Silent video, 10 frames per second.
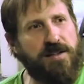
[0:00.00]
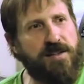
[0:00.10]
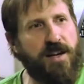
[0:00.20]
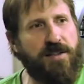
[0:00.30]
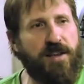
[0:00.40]

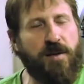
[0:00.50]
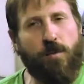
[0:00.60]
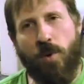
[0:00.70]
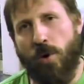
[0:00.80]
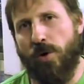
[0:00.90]
It's
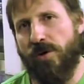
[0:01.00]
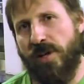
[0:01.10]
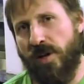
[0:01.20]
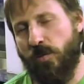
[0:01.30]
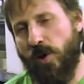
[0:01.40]
nothing more
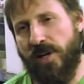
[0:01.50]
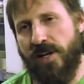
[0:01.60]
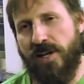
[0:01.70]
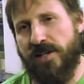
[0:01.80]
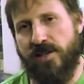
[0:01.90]
than what
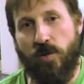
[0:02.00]
it is.